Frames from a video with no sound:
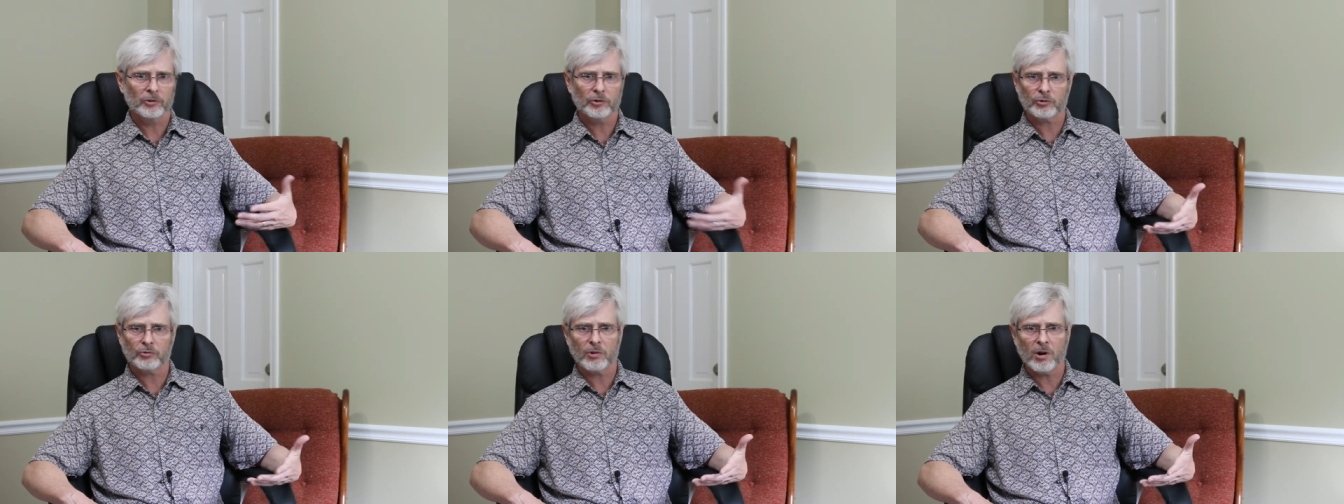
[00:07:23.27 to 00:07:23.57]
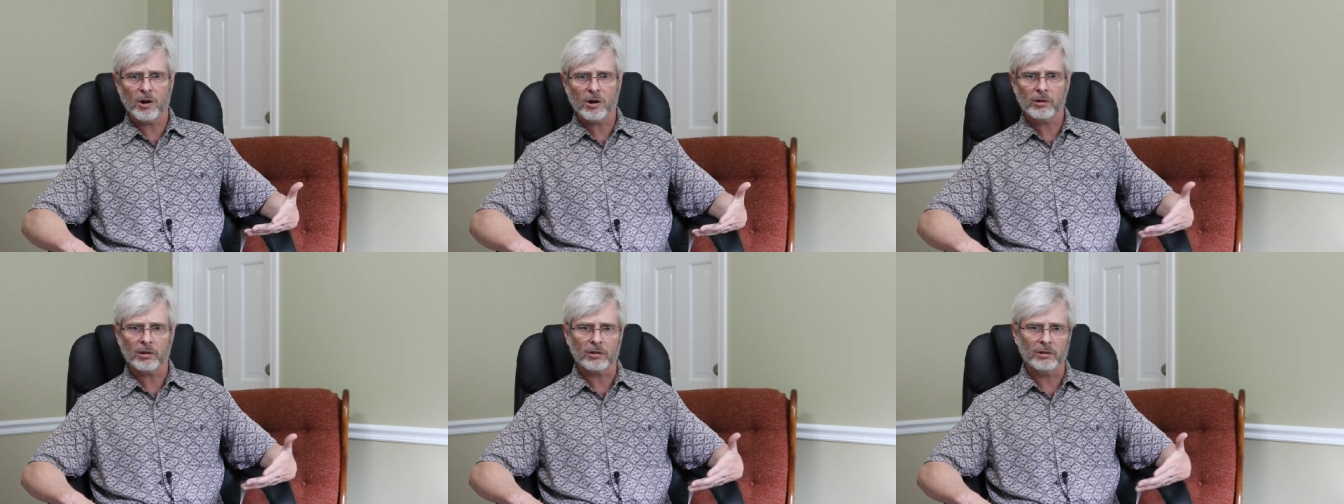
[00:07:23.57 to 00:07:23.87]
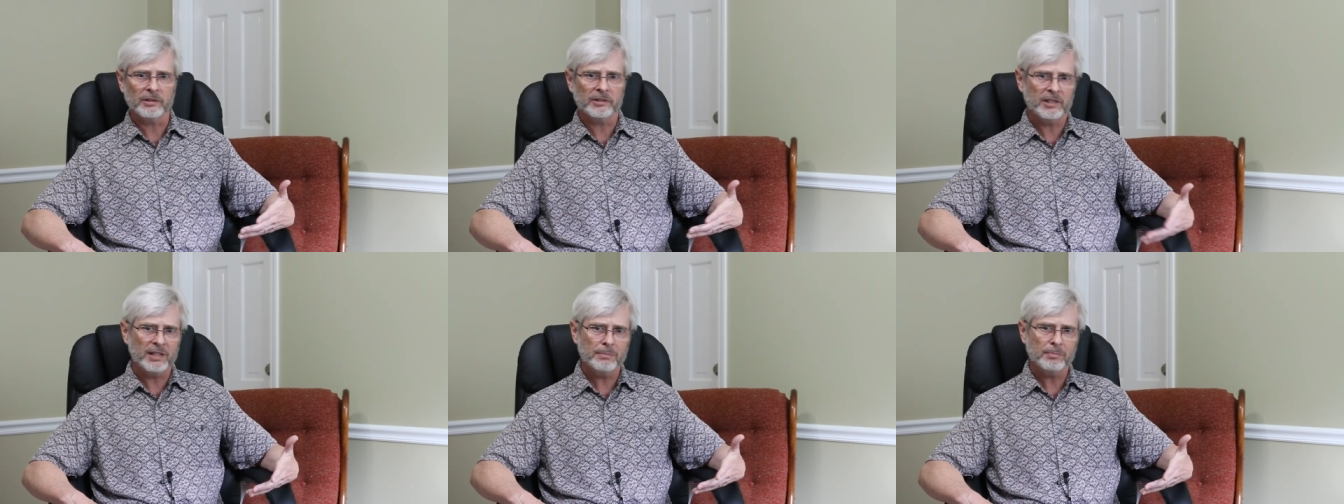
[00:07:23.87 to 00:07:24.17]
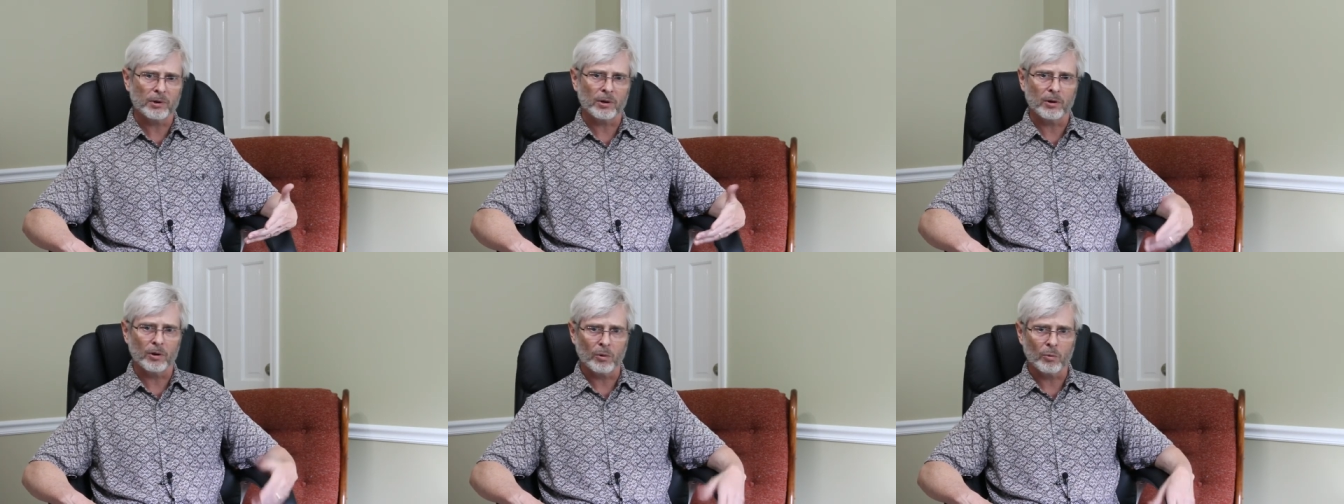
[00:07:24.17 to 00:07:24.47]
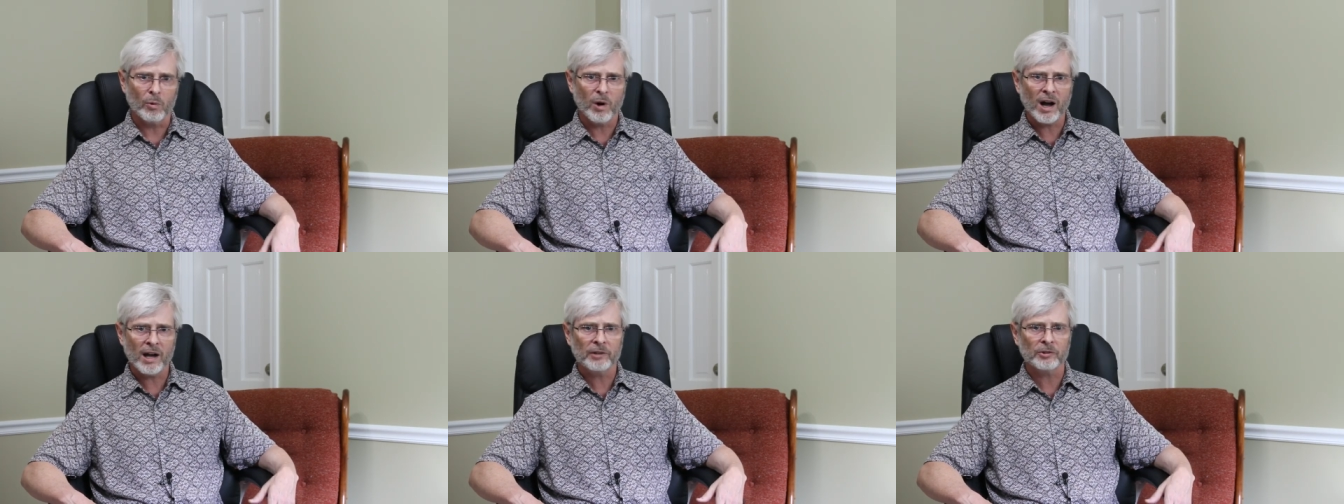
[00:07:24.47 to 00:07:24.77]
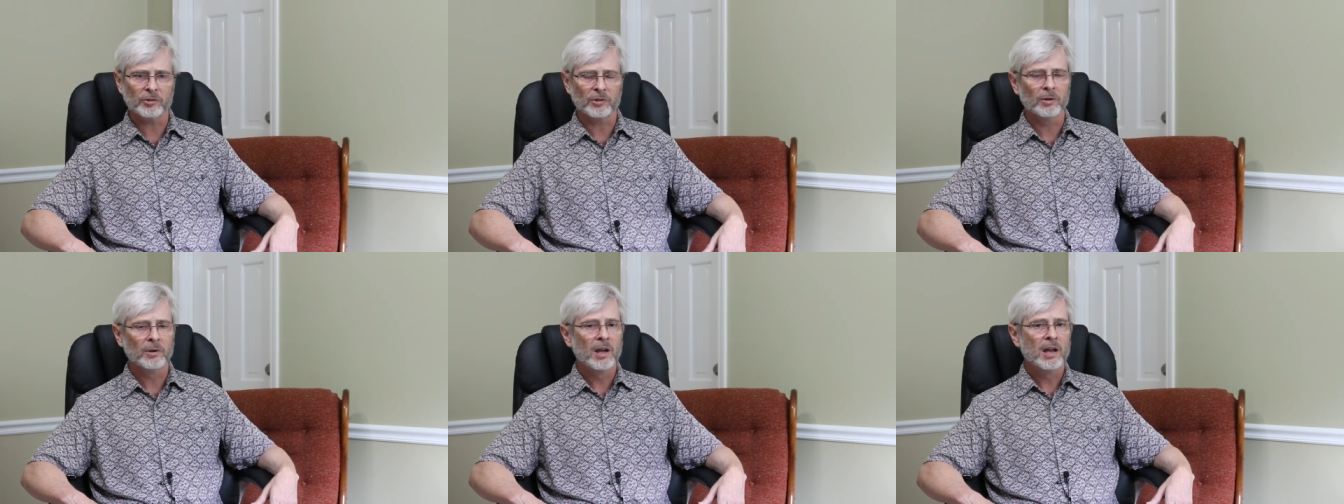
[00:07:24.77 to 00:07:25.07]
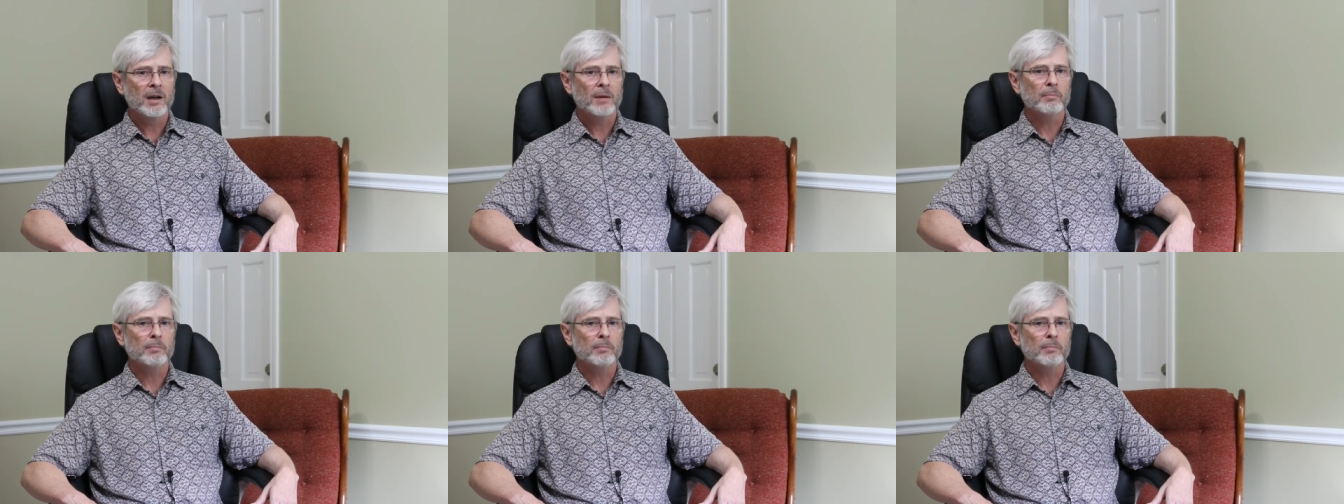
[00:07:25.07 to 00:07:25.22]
stronger, deeper, or wiser,